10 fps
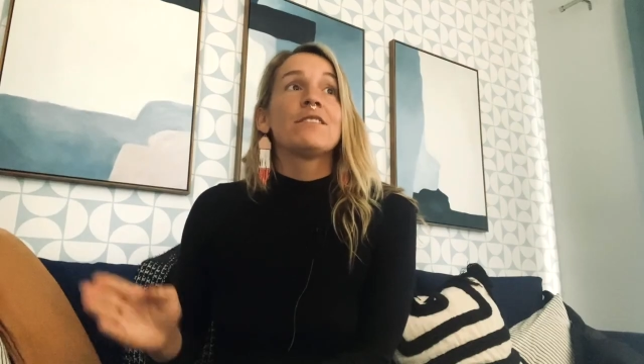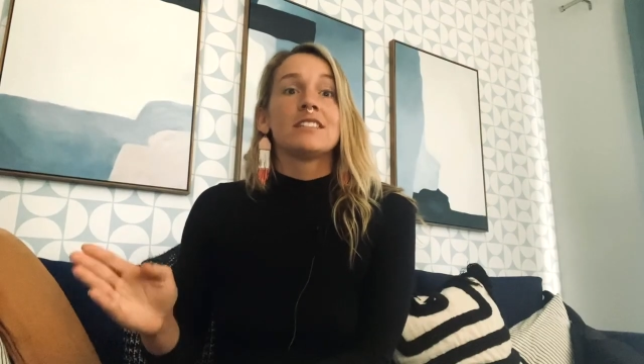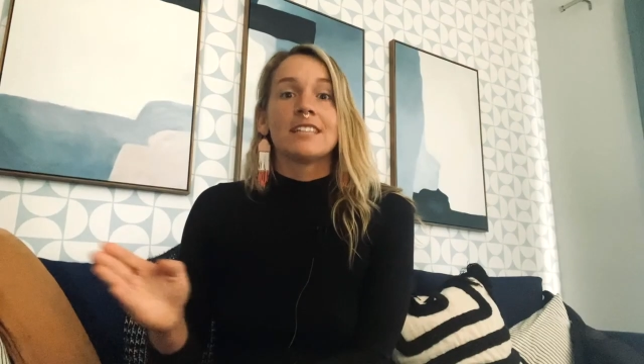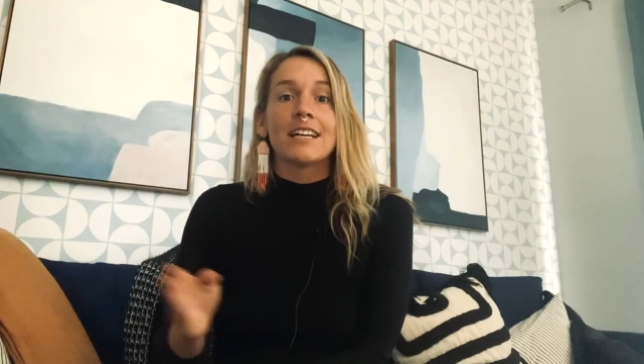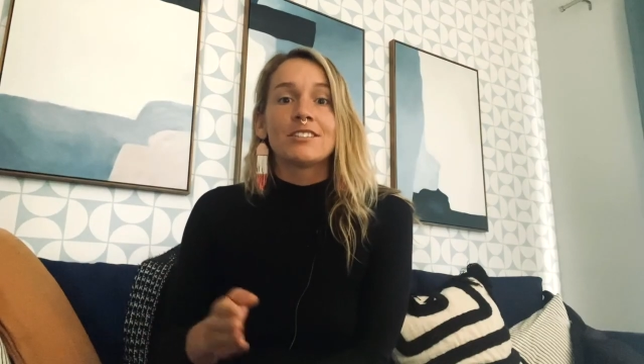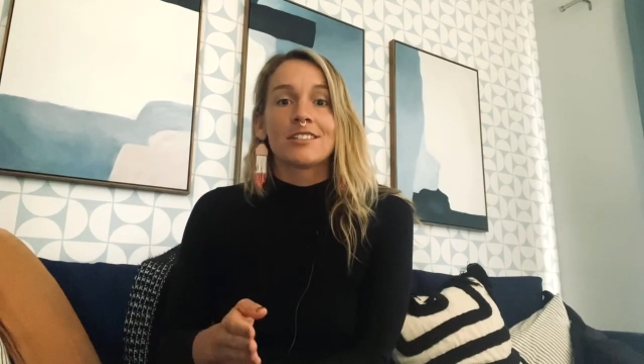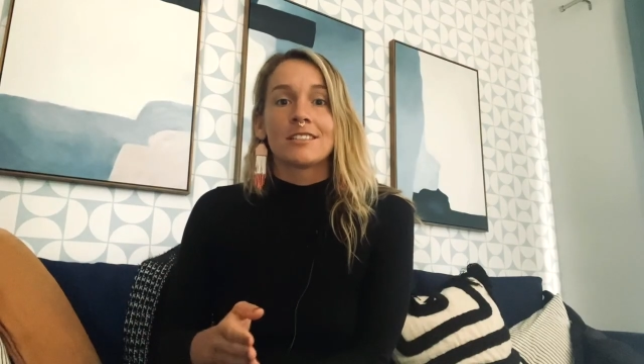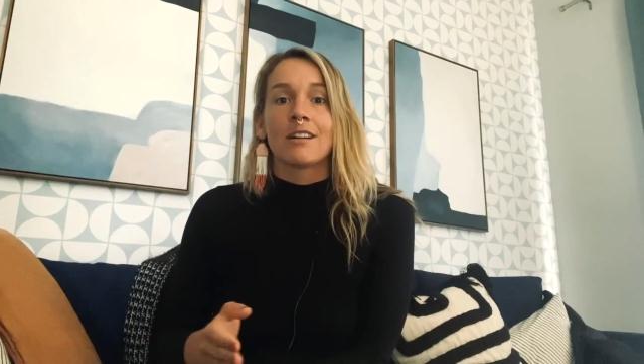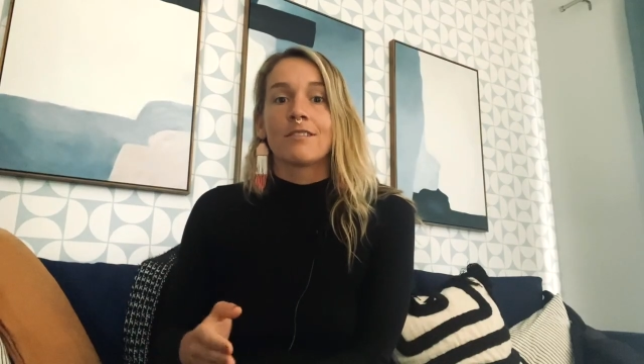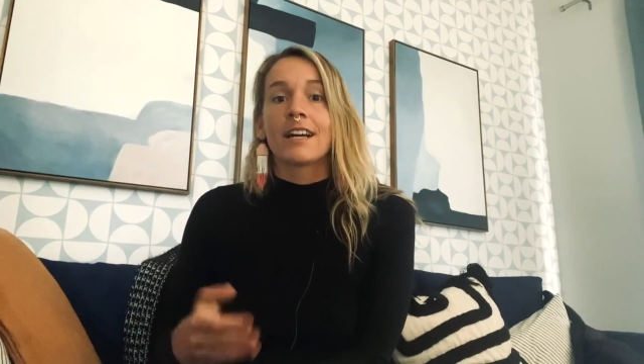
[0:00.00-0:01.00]
even test
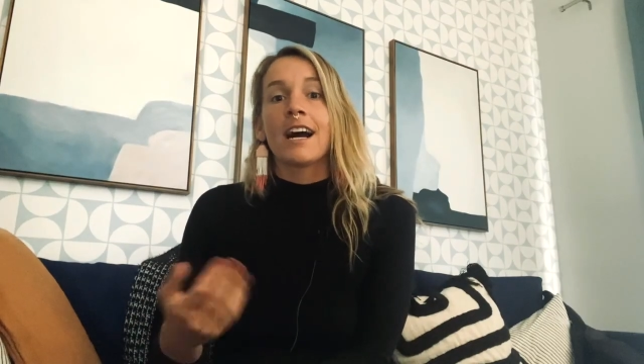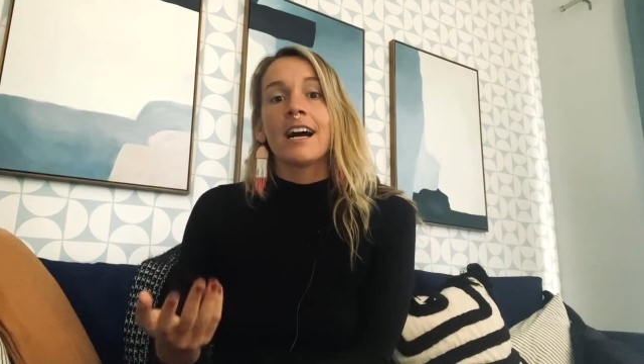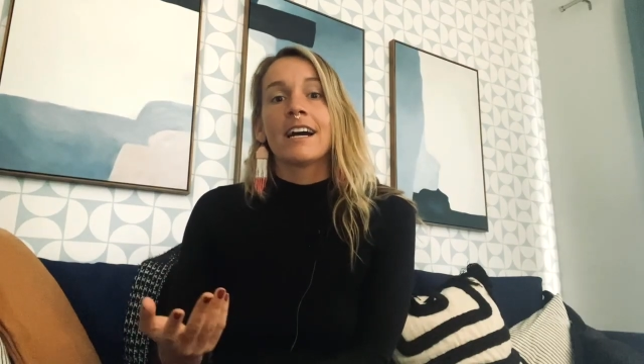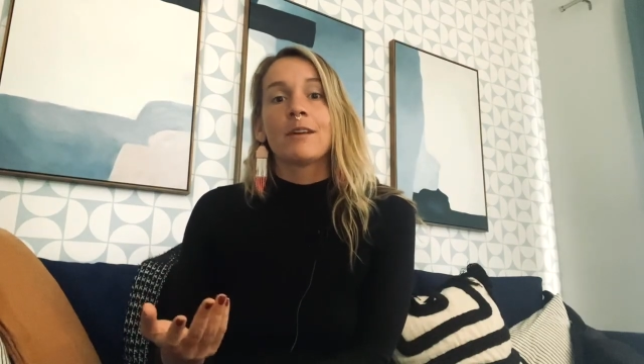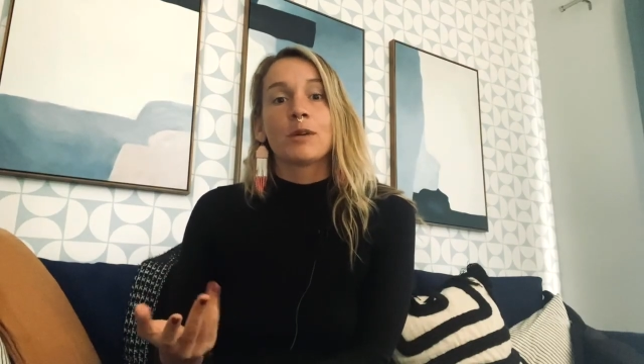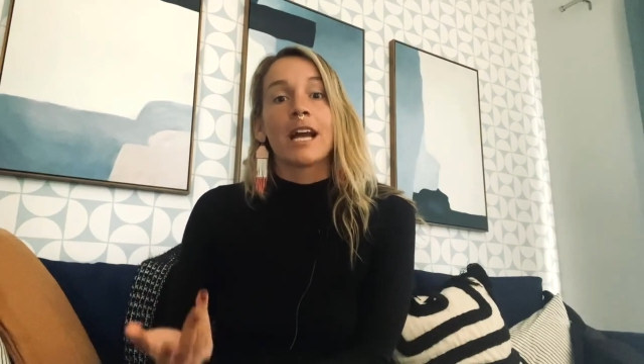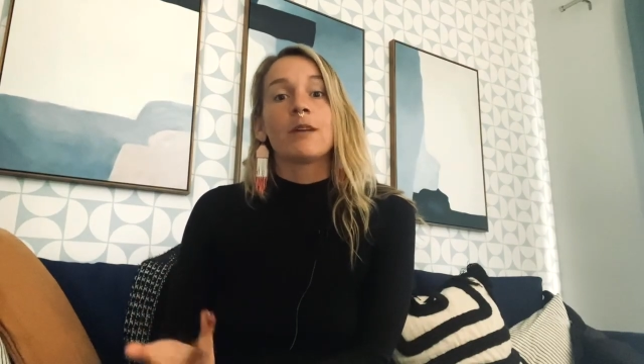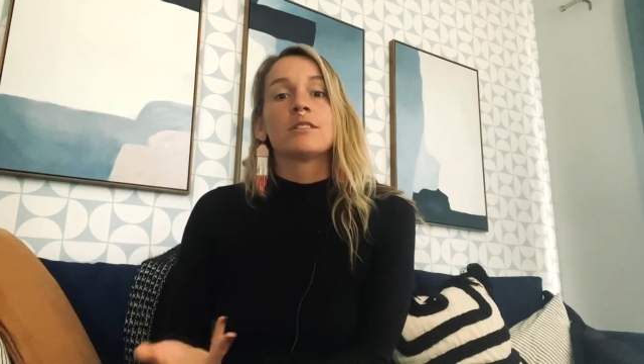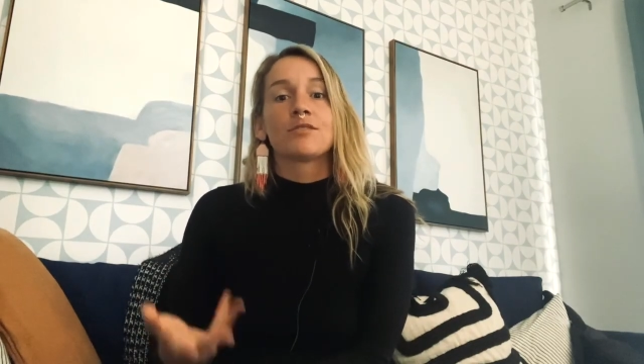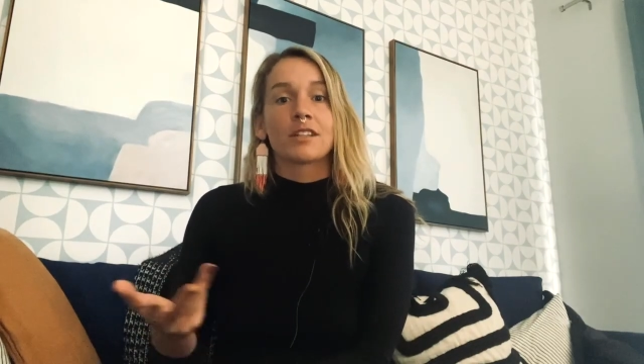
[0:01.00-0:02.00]
yourself. Like when I
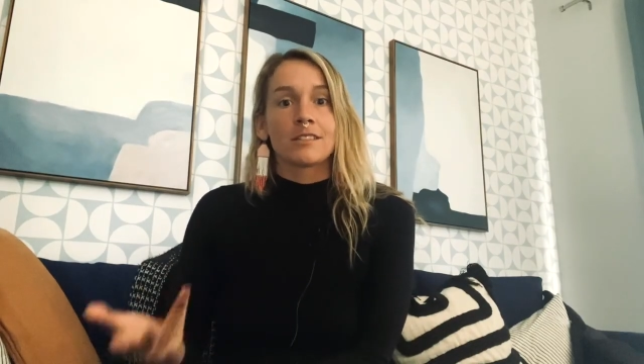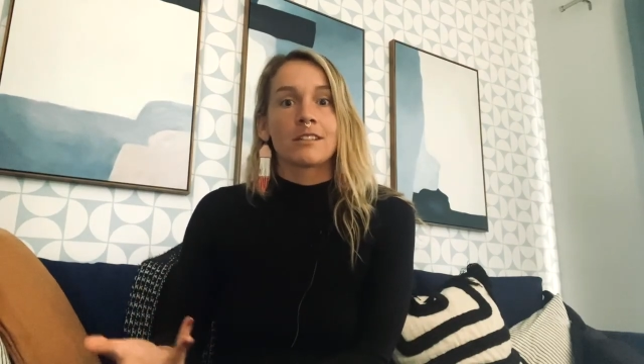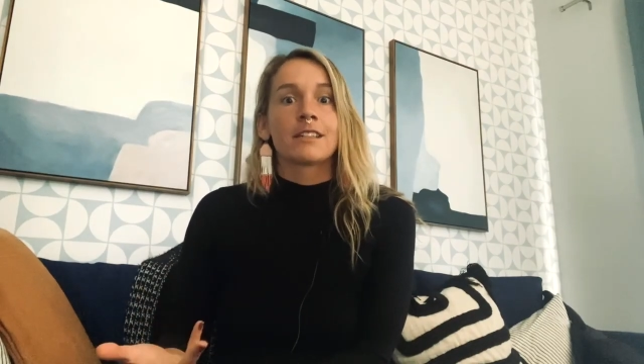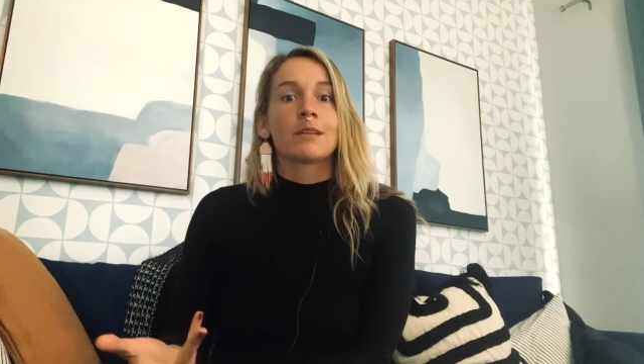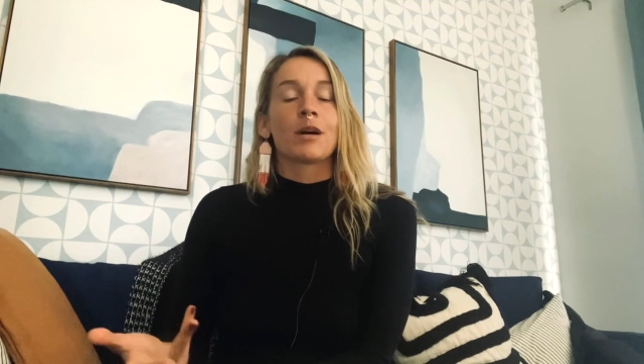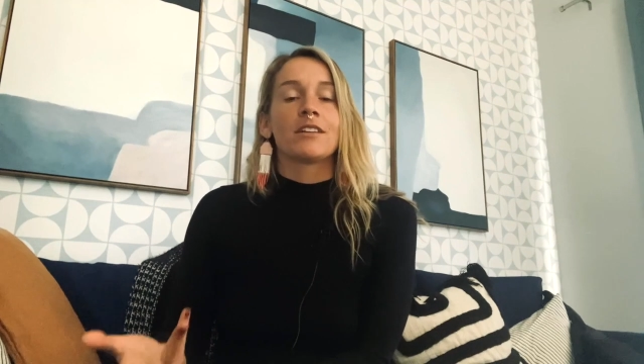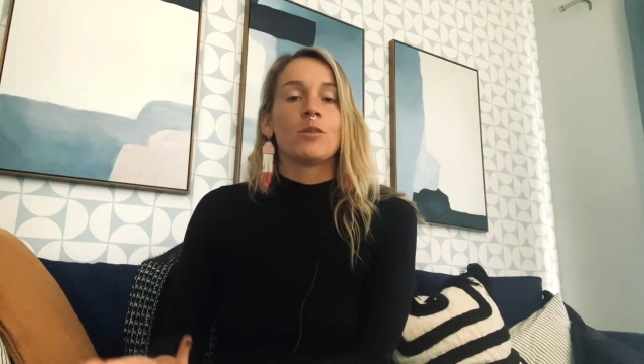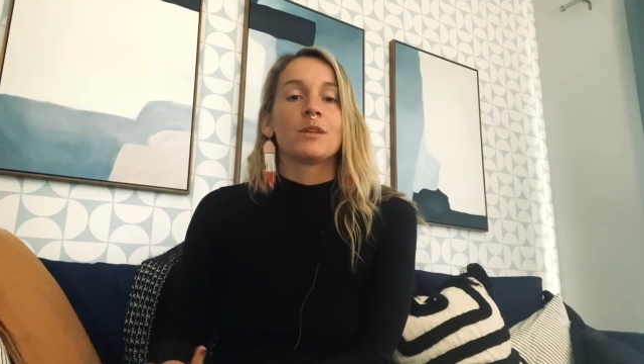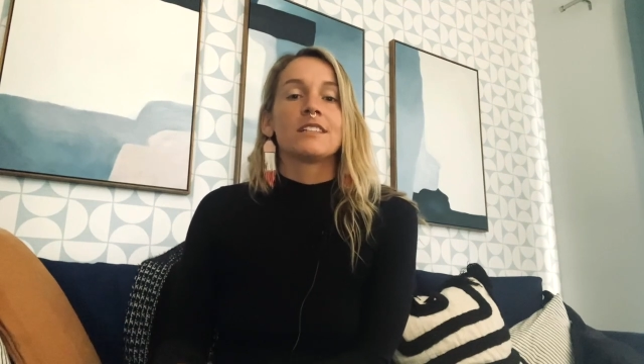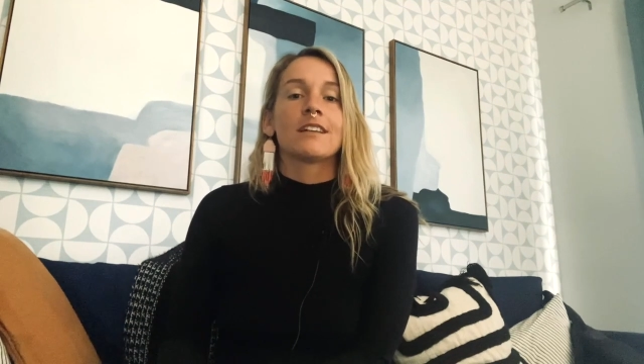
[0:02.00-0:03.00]
was first learning about
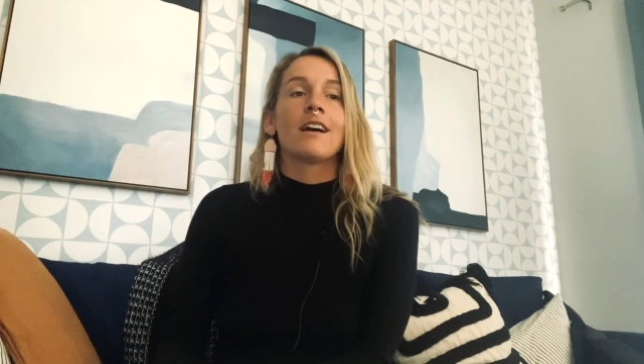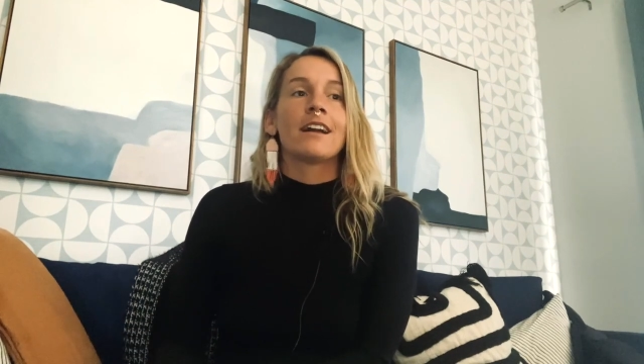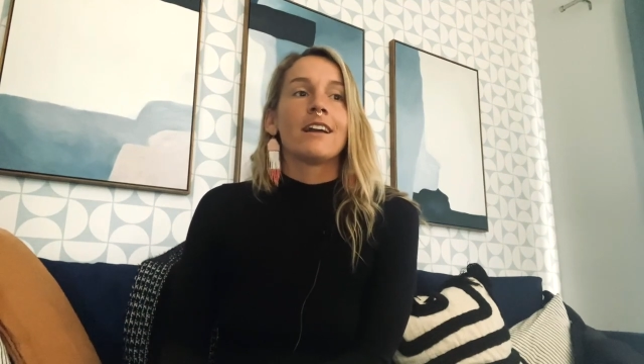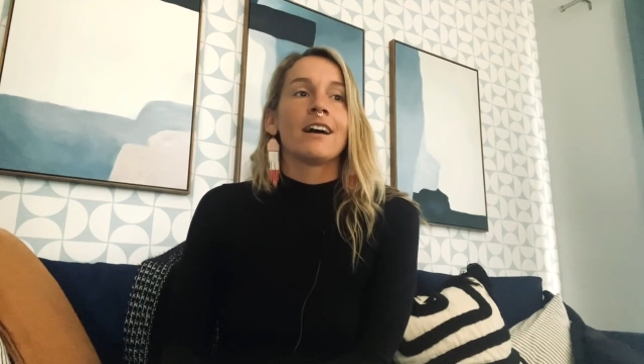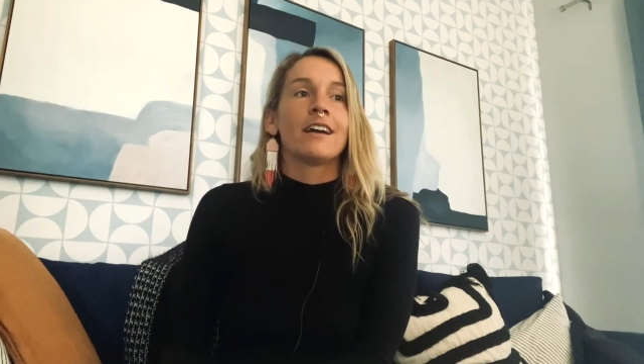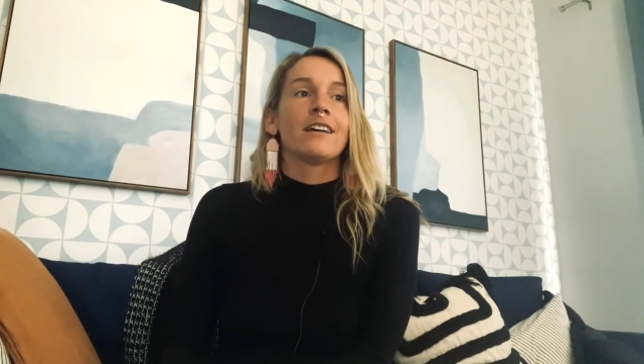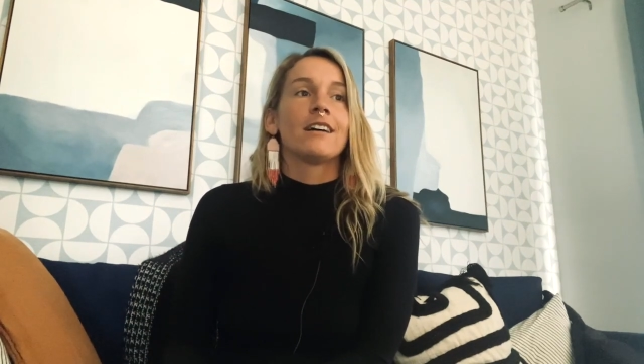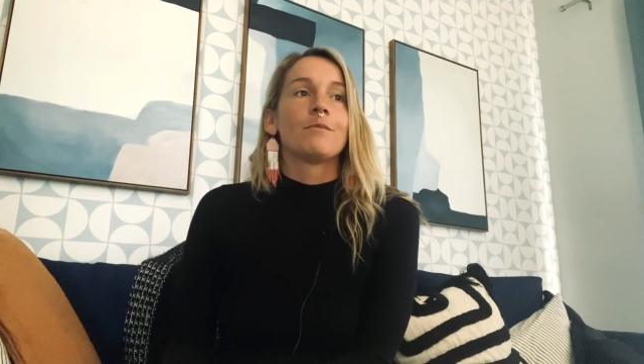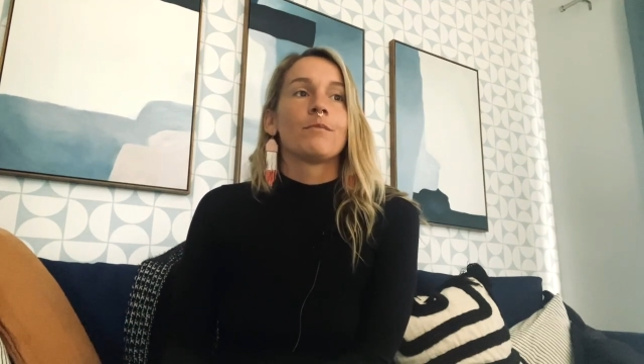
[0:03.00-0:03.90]
human design, I